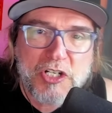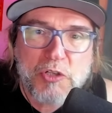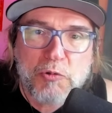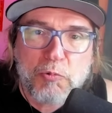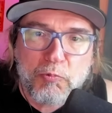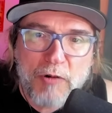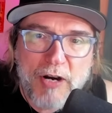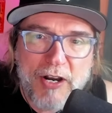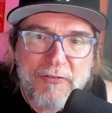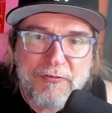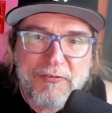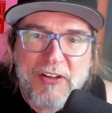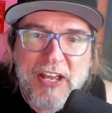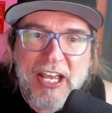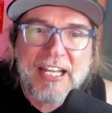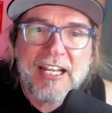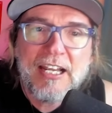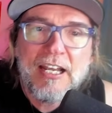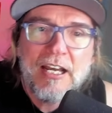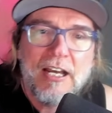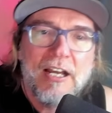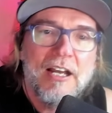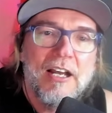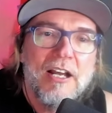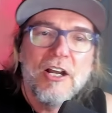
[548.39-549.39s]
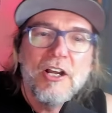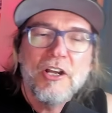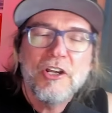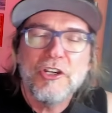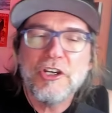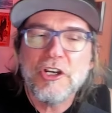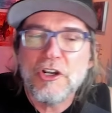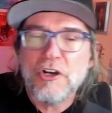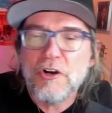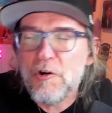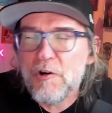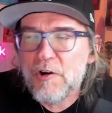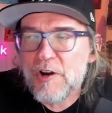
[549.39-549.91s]
riffing. You
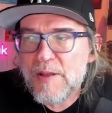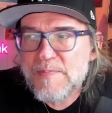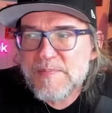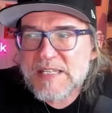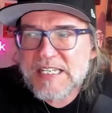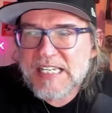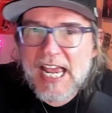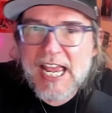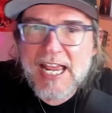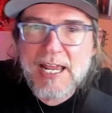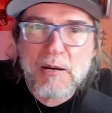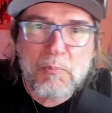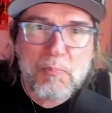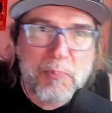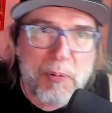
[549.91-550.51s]
know what I'm saying?